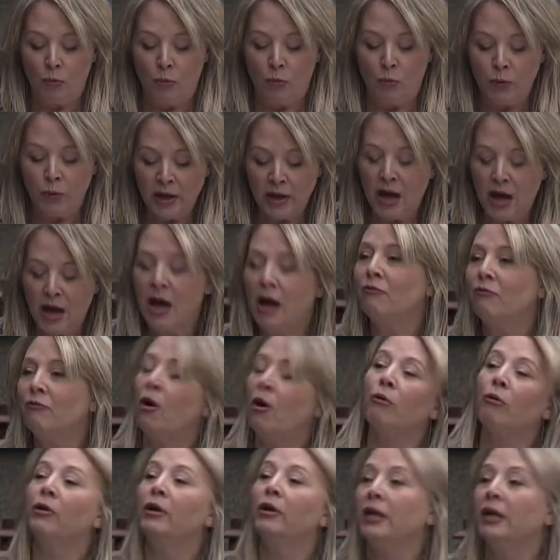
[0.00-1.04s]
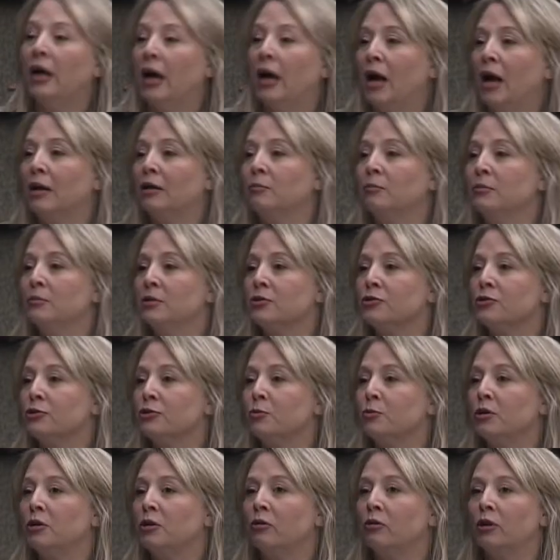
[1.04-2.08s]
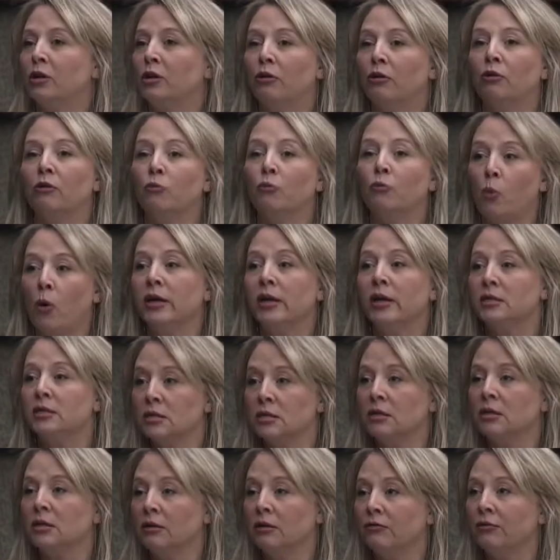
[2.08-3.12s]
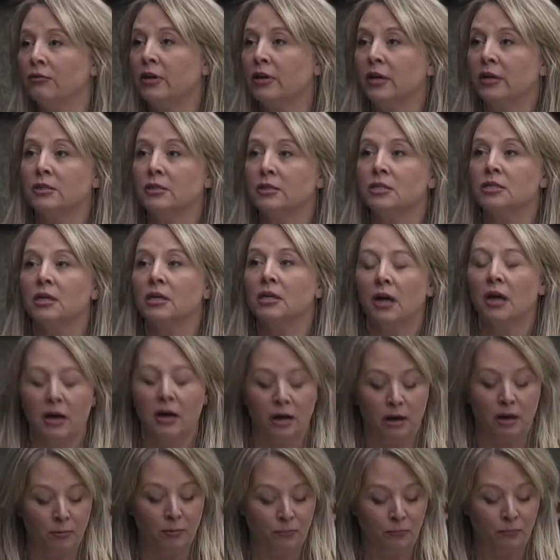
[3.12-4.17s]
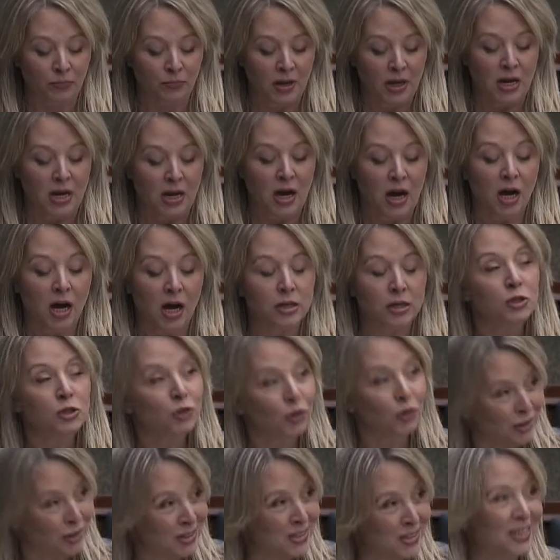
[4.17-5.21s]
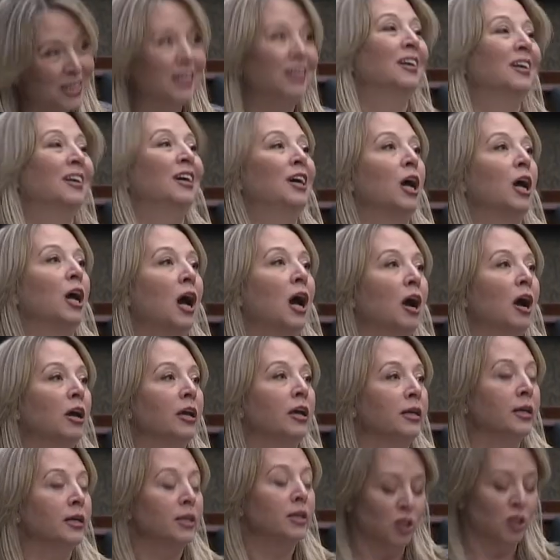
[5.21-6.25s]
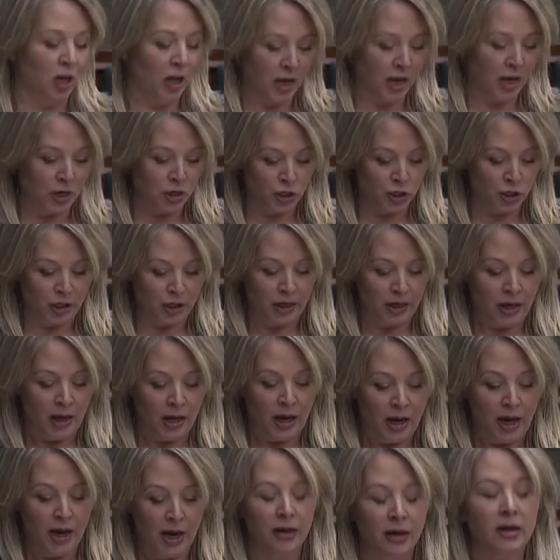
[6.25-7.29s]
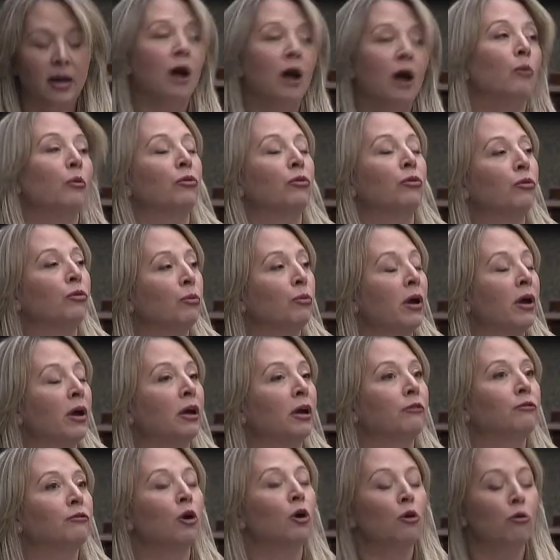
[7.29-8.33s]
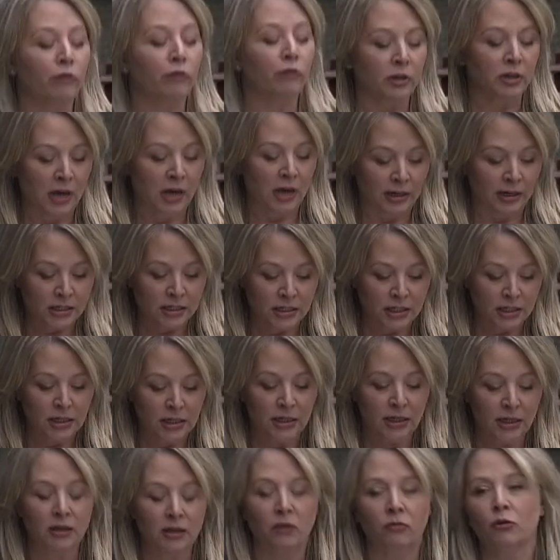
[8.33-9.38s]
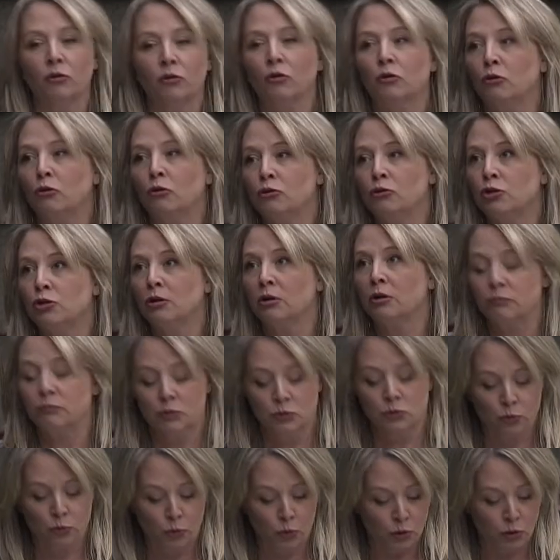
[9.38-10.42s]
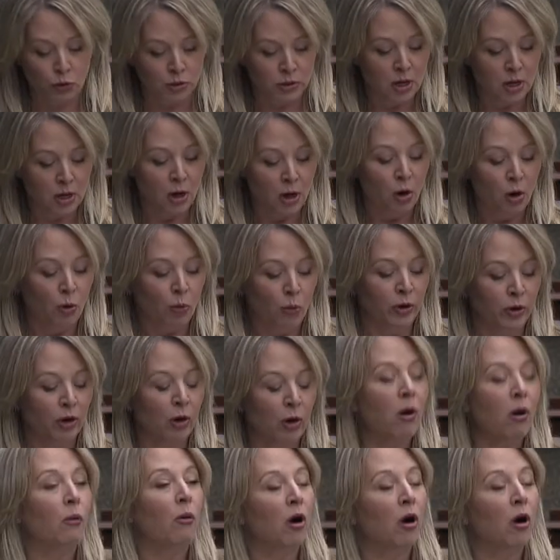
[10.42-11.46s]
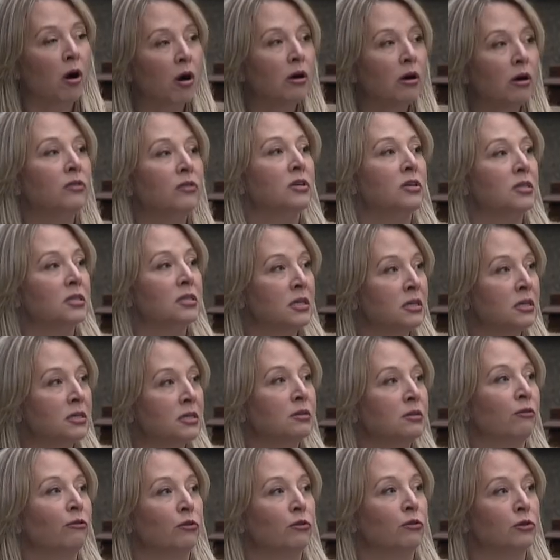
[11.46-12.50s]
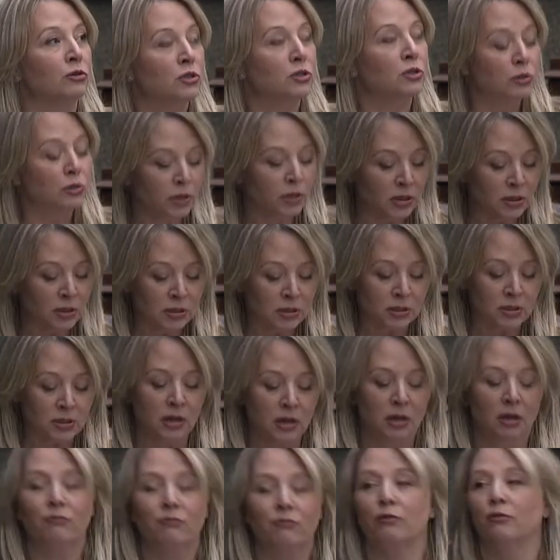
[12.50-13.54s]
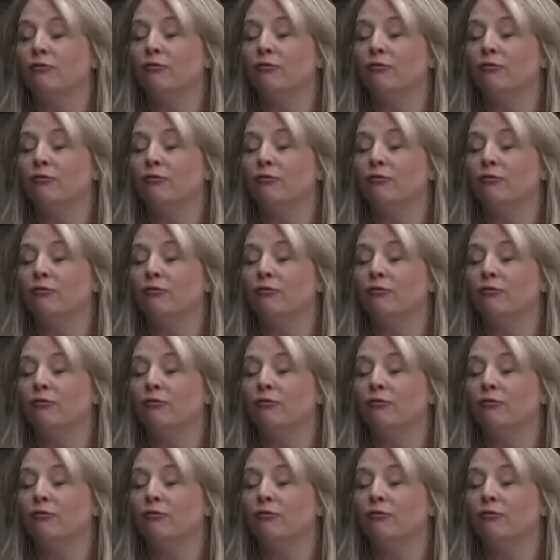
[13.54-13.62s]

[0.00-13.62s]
We have already had, Mr. Speaker, a year of quite significant uncertainty in education. And now with the threat of COVID-19 and the closure of schools, we know how hard this is for students, for